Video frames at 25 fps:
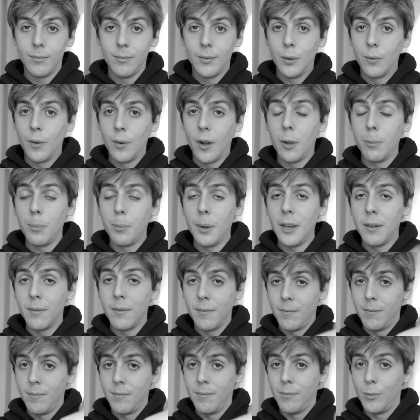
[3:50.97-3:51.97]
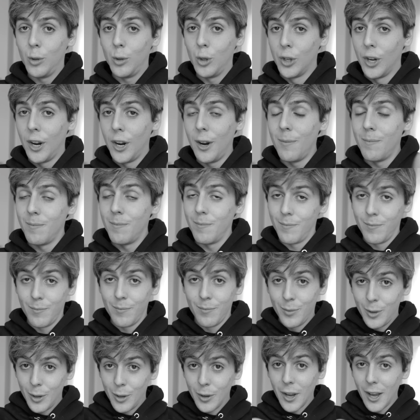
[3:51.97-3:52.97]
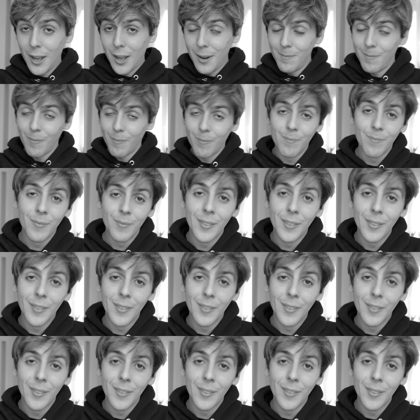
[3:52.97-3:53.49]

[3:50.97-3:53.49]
You follow me? You sure? You good?